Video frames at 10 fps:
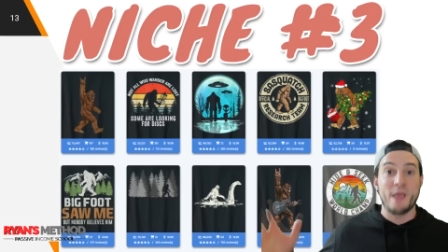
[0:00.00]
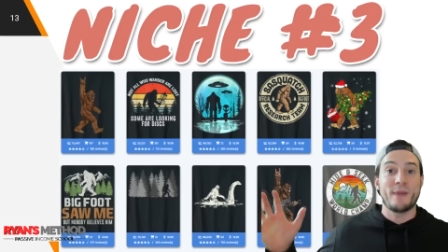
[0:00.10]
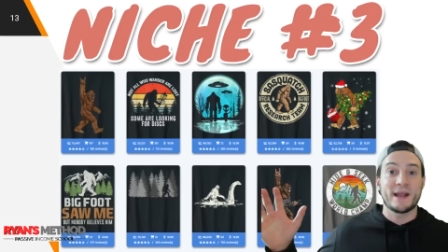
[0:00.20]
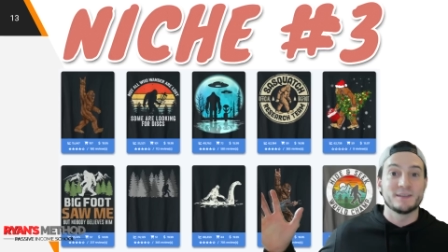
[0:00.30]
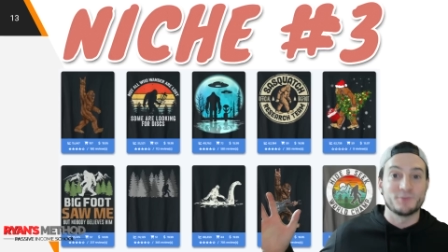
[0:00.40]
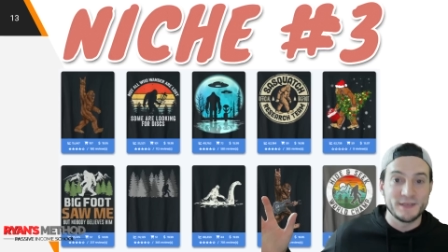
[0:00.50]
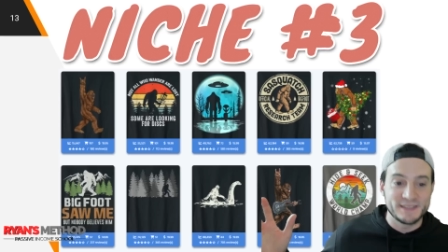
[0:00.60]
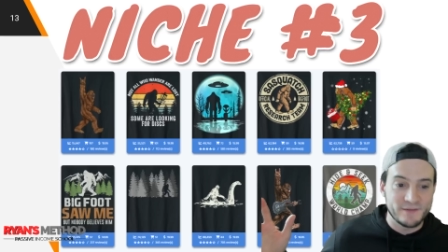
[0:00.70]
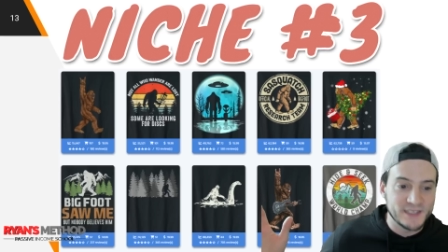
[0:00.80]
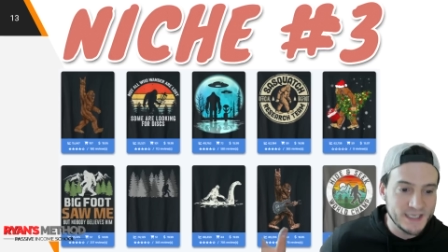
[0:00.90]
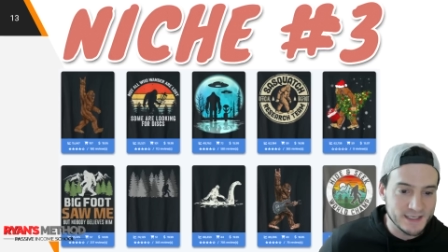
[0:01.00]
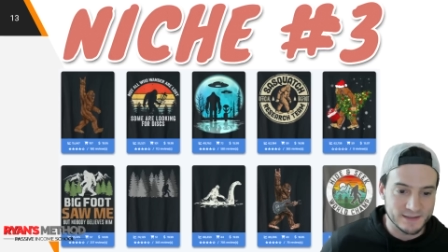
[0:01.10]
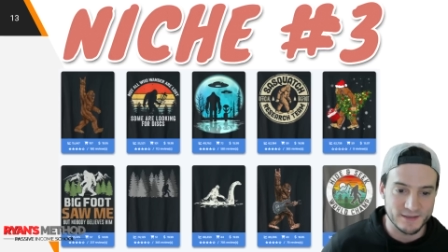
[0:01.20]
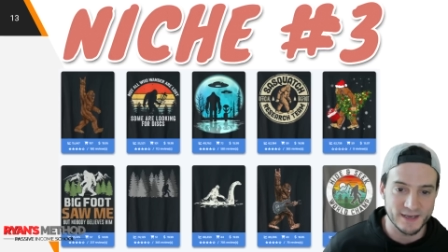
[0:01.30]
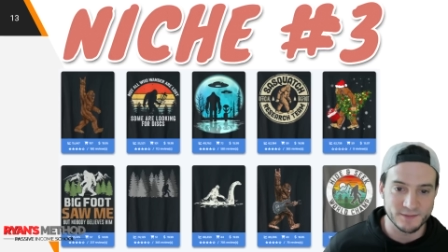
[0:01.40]
back in 2017.
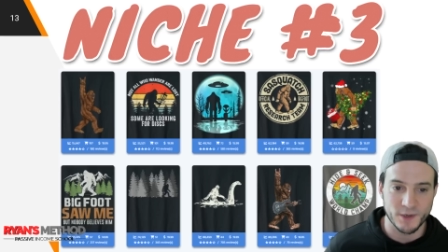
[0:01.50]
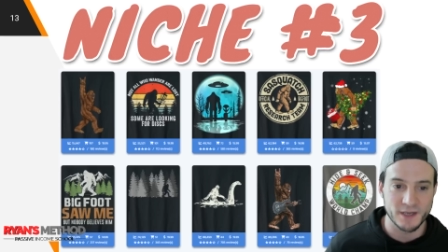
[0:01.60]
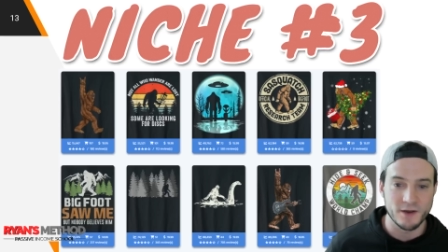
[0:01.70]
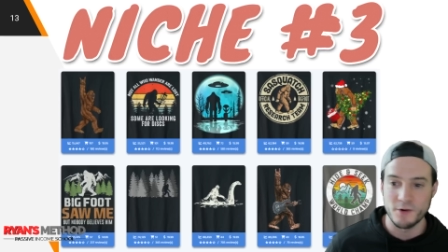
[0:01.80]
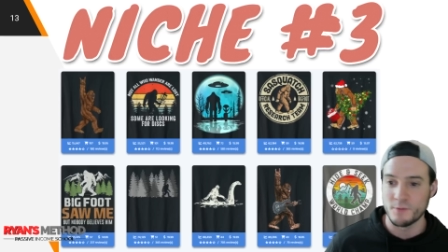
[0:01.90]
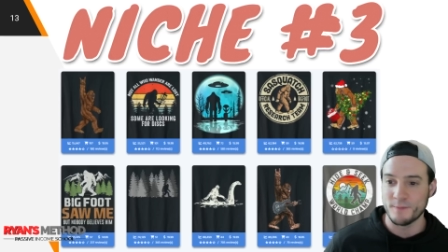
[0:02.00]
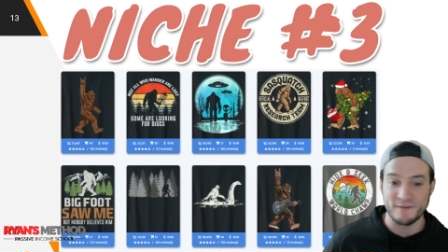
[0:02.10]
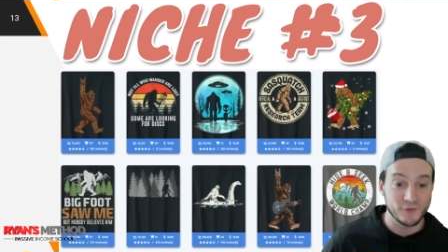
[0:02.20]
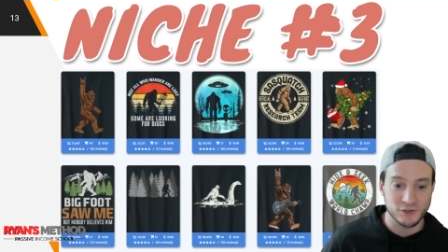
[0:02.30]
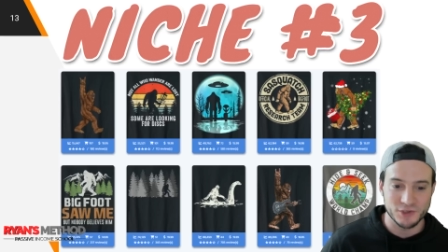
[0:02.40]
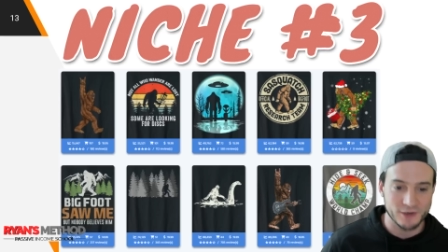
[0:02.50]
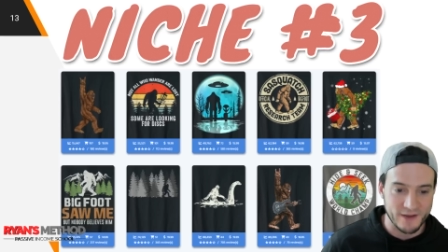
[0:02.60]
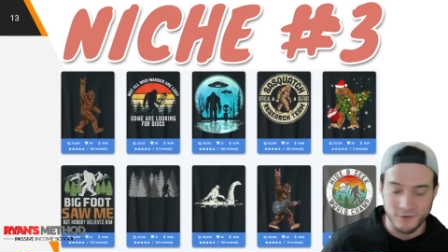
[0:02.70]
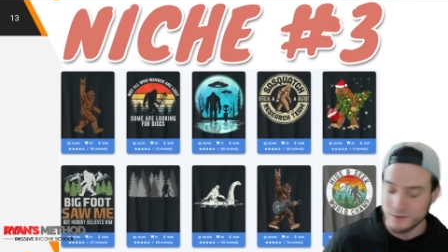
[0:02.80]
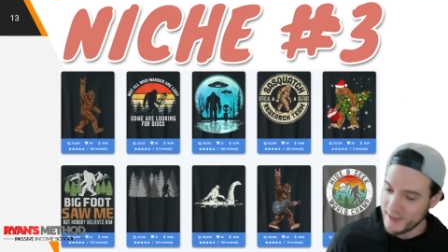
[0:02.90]
So you guys want to know my first shirt
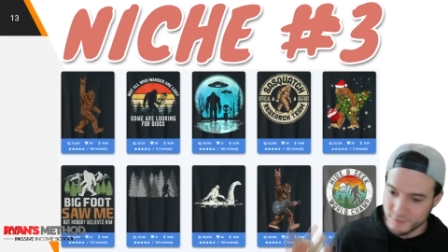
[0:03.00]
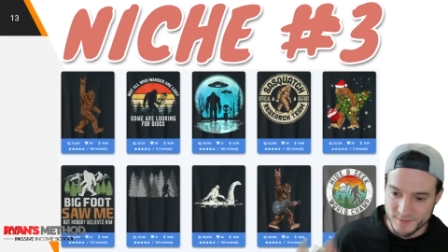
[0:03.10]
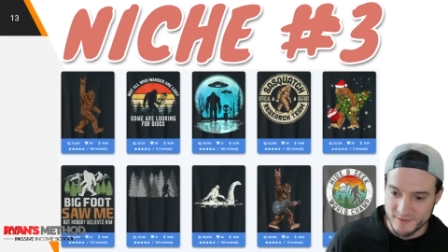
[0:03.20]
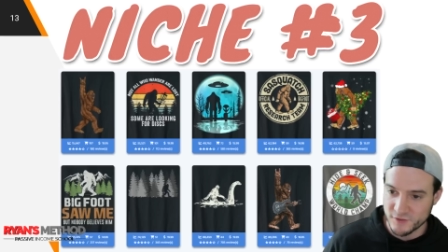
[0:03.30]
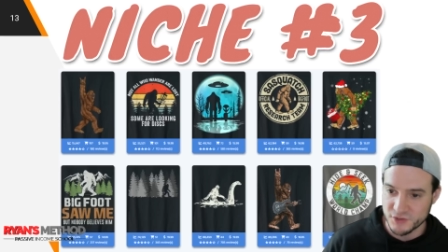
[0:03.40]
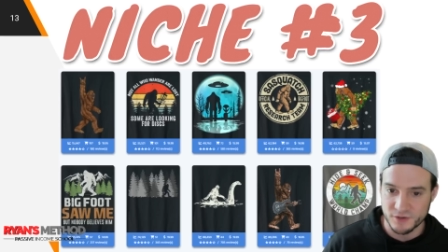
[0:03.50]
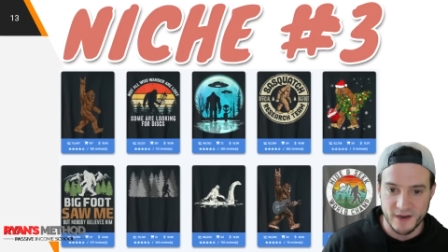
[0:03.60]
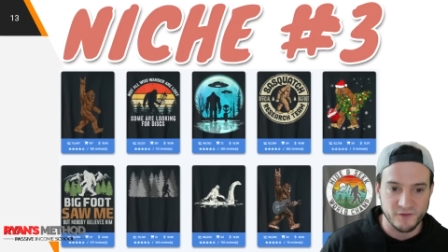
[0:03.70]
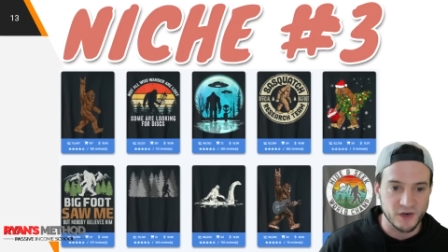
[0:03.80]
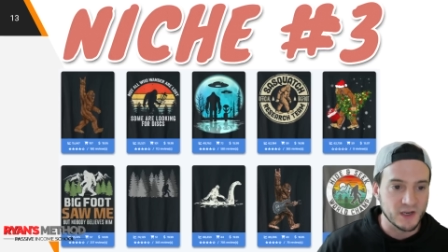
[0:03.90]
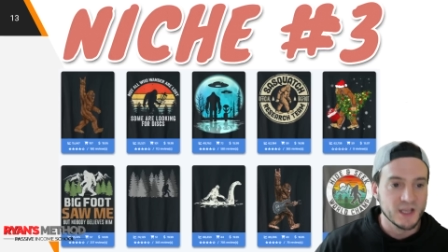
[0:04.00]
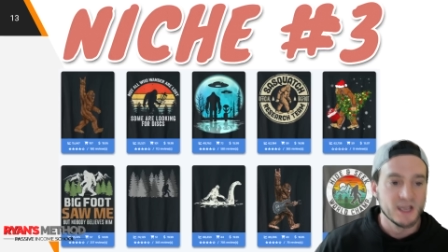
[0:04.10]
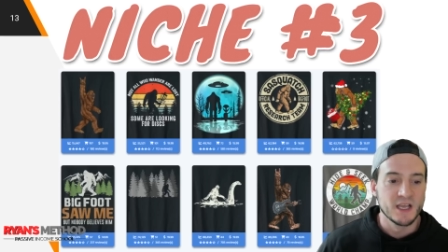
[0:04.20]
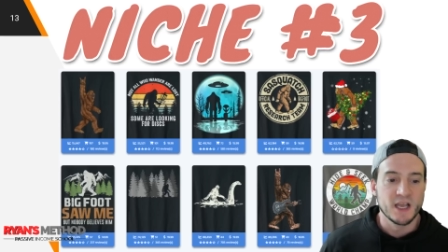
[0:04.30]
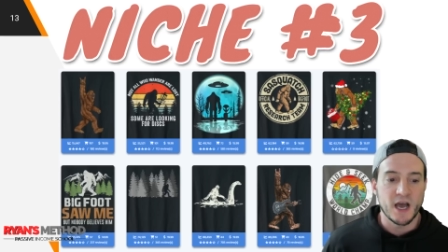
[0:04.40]
ever? That was my first shirt ever.
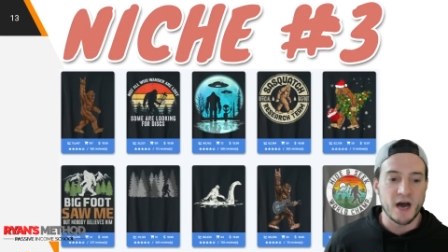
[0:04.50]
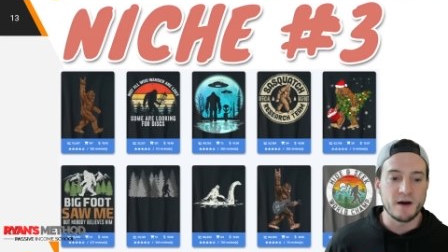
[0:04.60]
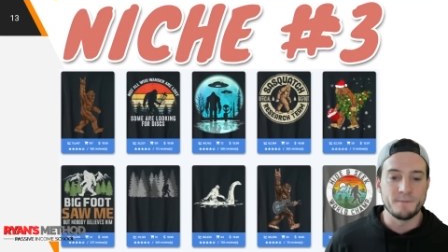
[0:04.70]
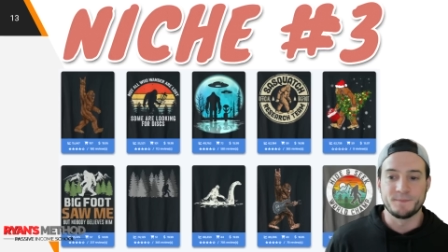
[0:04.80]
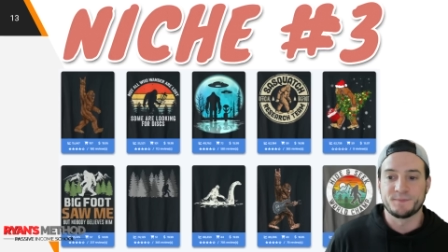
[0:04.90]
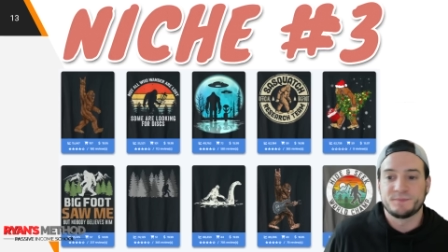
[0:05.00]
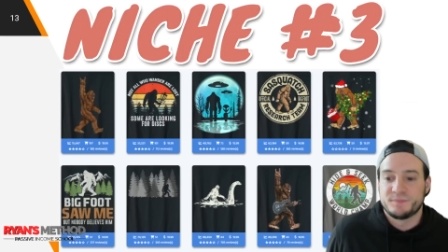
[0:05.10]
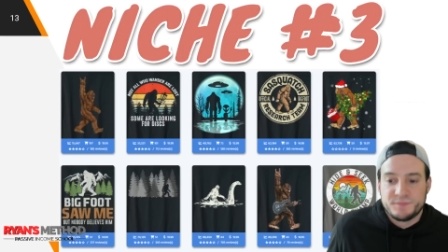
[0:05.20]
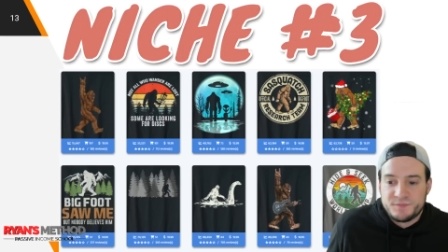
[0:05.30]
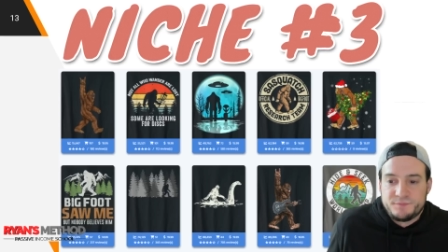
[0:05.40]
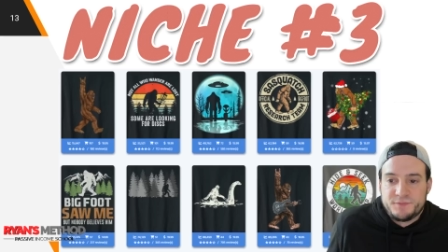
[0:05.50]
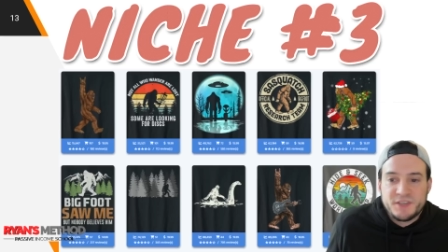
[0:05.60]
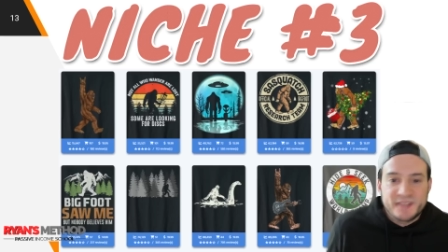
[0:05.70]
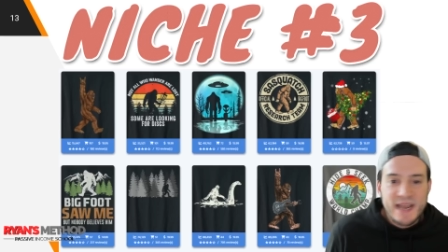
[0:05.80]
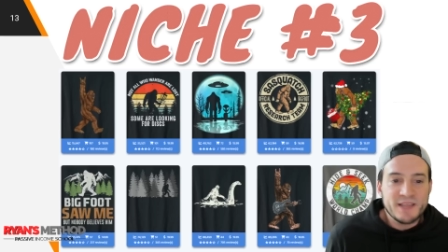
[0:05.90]
Um,
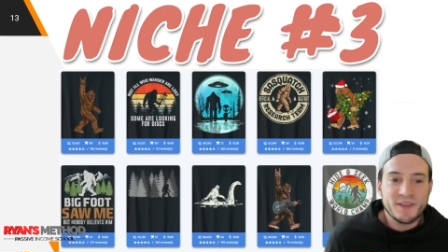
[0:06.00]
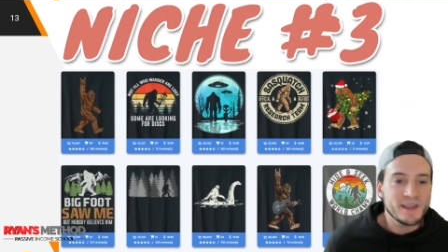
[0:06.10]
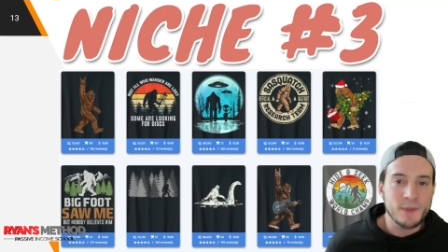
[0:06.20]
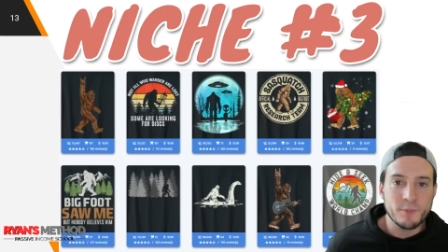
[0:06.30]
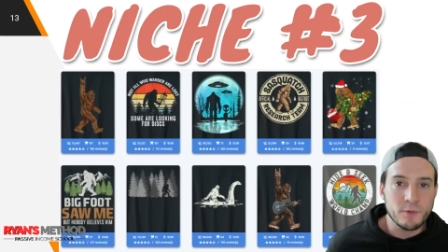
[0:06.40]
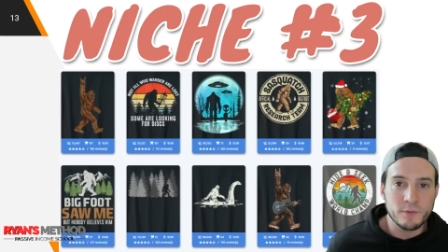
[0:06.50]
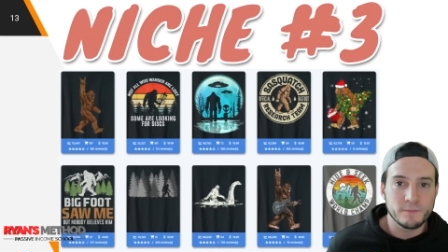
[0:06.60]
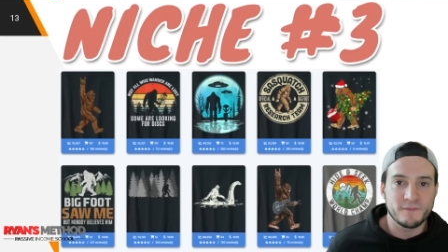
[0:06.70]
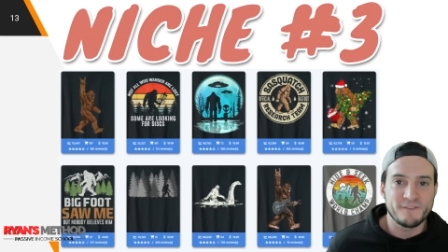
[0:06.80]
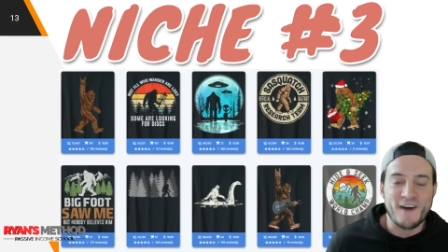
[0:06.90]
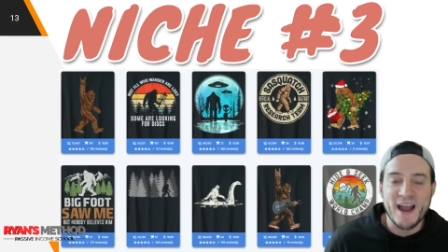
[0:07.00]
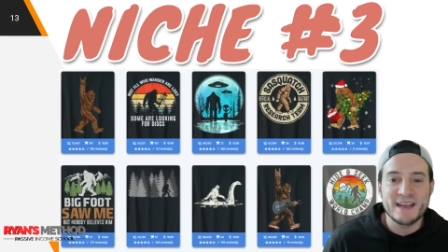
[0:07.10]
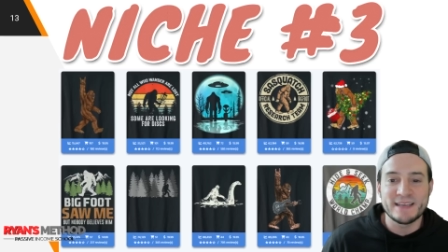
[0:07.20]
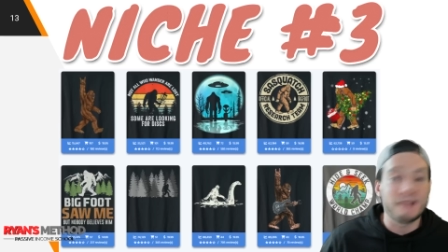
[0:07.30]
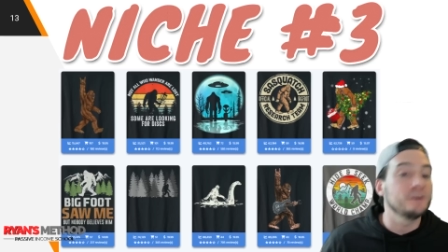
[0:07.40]
just anything that people
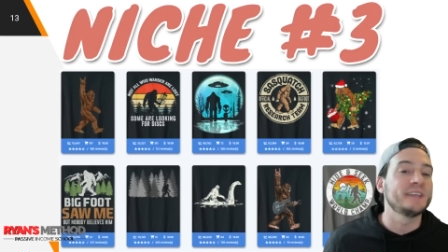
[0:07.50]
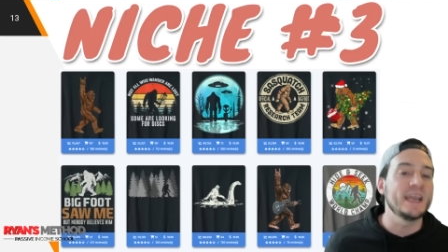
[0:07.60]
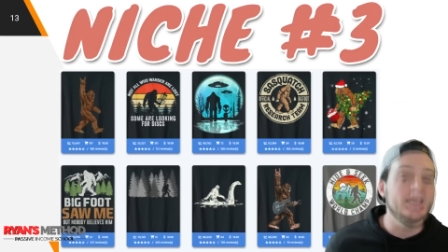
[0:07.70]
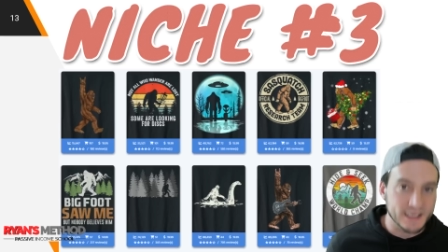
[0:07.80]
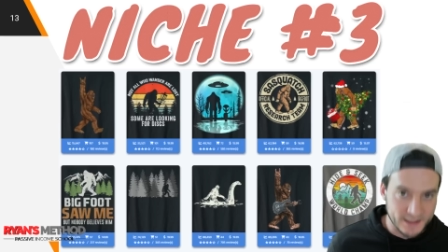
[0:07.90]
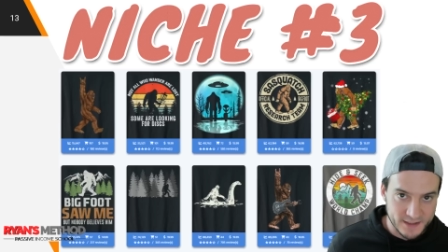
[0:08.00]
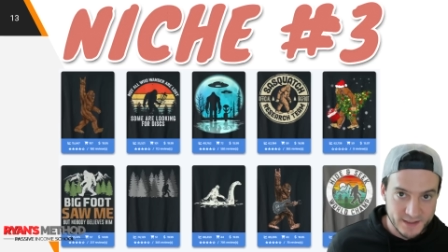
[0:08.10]
find entertaining,